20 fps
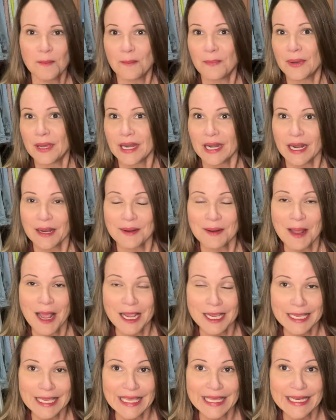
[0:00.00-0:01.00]
But I'm
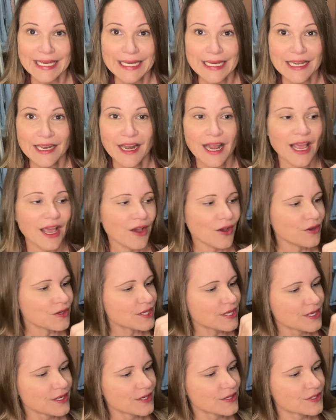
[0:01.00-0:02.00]
not getting it out
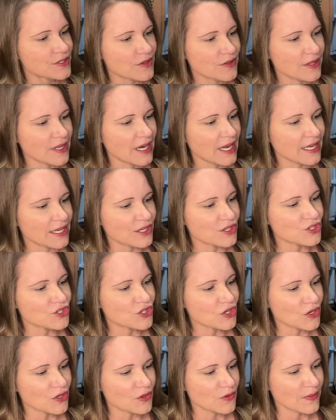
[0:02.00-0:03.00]
so that I can
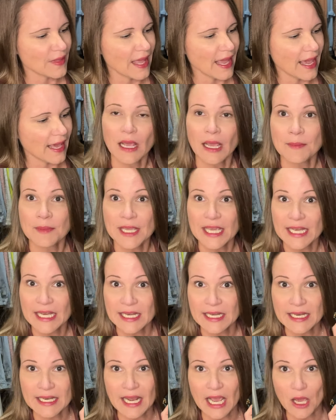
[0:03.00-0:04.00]
show you that. I'm
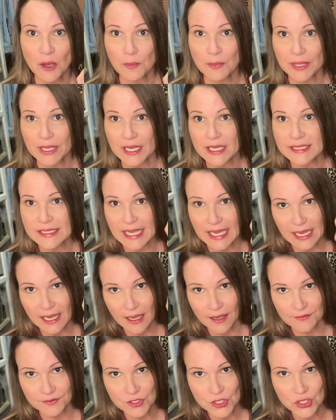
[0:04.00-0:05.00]
getting it out because I
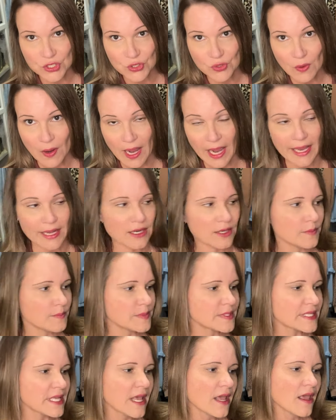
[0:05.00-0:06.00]
have two
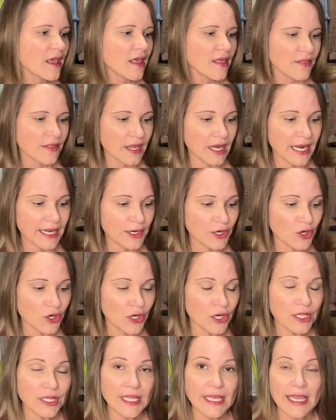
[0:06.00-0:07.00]
items that I
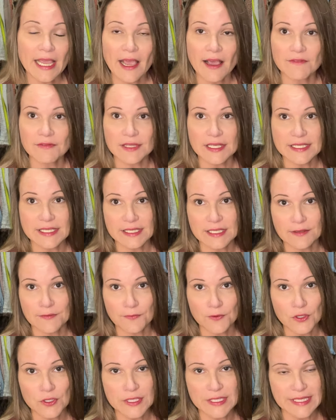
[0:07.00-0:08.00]
currently have listed
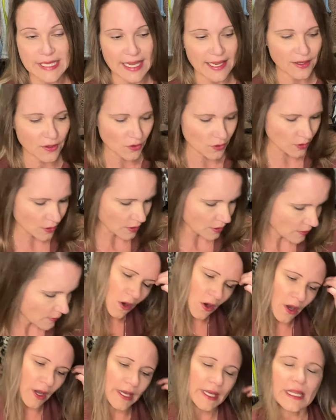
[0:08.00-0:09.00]
for sale
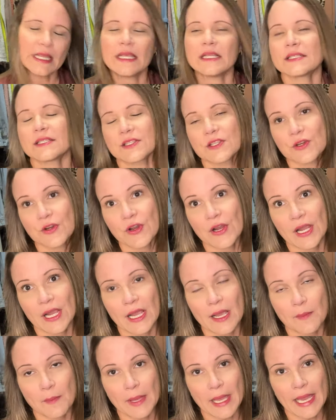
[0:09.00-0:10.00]
on
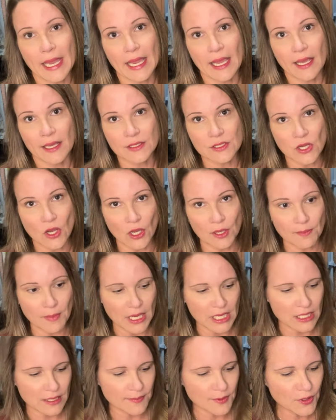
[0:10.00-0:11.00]
Instagram and on my
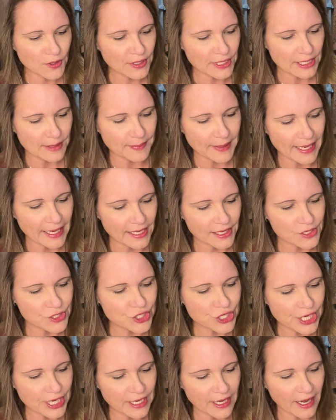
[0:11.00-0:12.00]
community
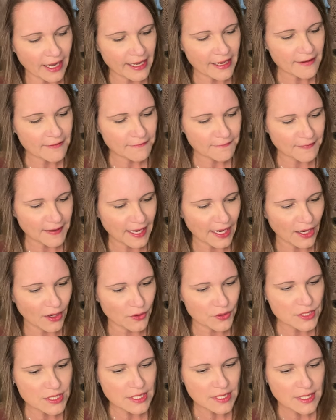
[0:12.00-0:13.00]
page. And I have
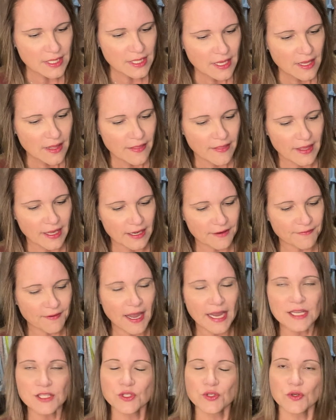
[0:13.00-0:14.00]
found that if
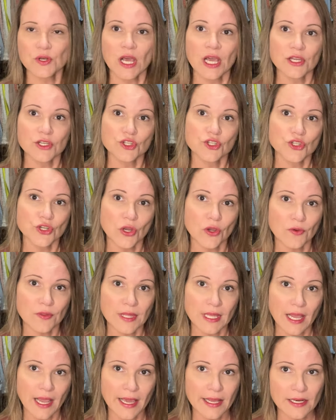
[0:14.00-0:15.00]
I do not show
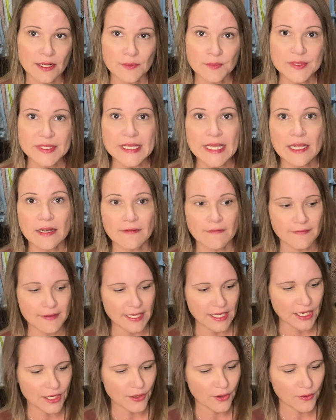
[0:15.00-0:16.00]
the items in a
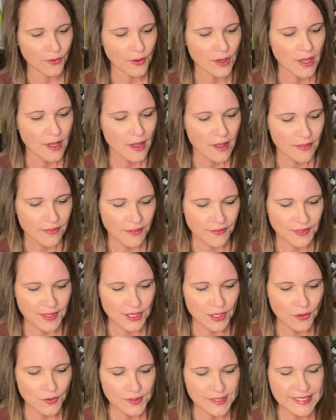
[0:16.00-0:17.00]
video, that they
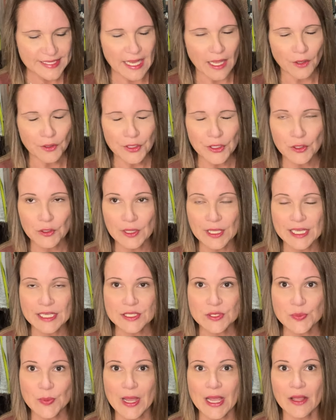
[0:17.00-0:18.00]
don't sell nearly
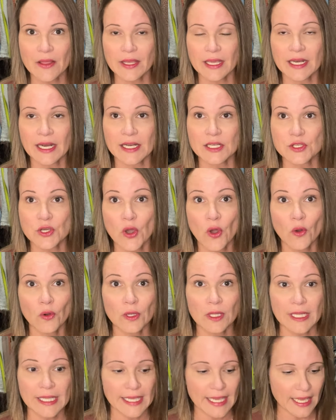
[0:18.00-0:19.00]
as well. And I
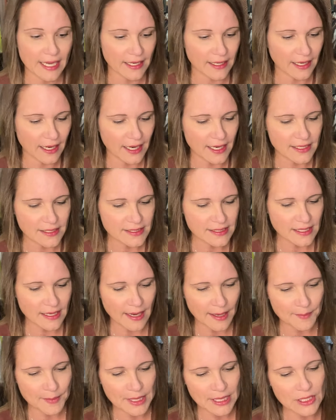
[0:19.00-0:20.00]
totally get it, guys.
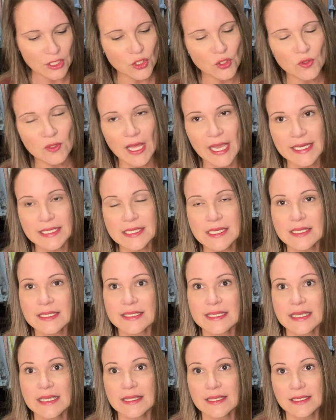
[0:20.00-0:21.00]
I mean, you like to
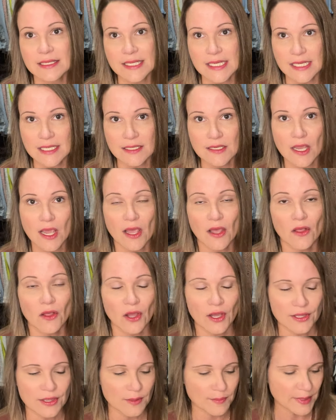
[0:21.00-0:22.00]
see the detail
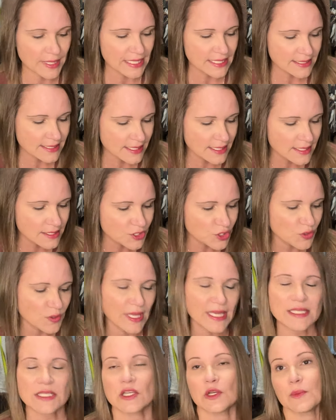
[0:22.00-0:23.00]
on the pieces. You
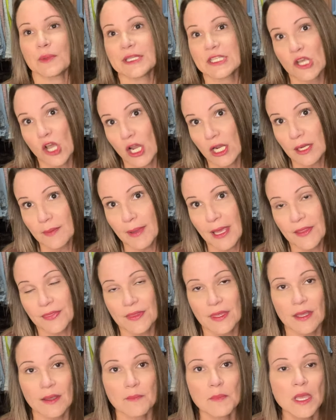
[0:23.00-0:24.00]
like to hear me talk about
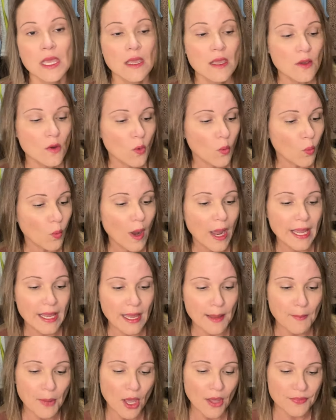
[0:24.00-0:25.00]
them, why
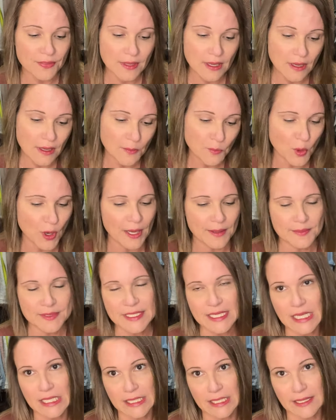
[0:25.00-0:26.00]
I bought them, why I'm
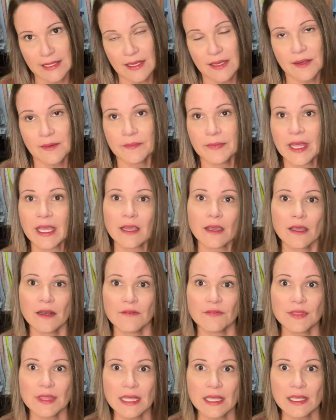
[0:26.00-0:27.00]
selling them, that kind
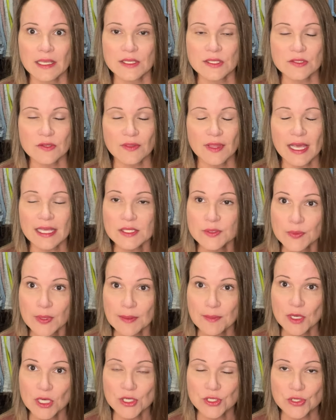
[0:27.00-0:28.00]
of thing. And so that's what
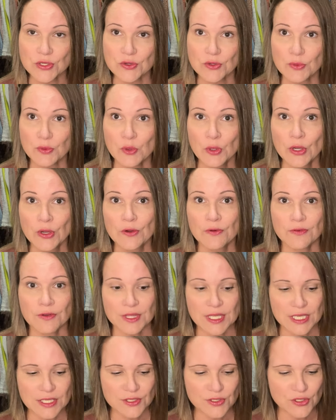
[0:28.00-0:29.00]
I'm going to do for
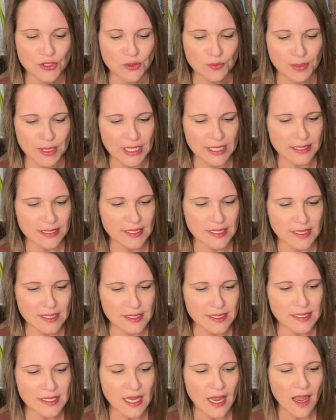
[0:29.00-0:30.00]
these two
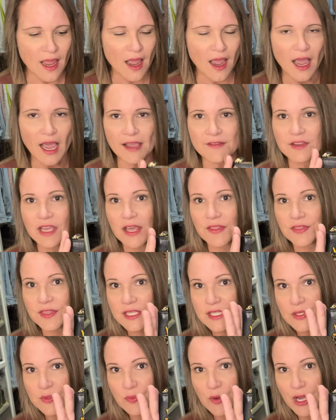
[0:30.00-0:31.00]
pieces. I've got
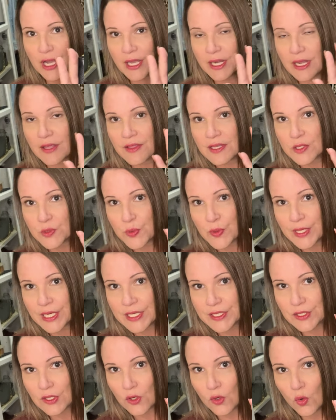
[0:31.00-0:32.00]
this one. This one
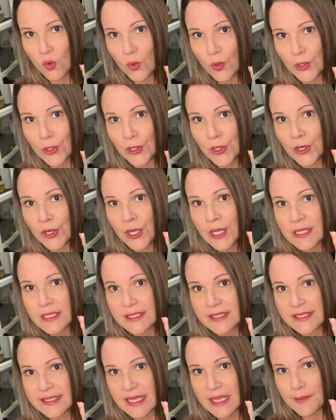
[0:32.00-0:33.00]
is a corner
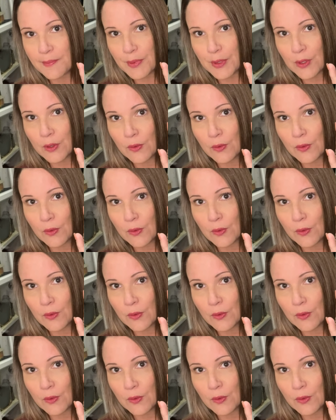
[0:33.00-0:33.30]
zip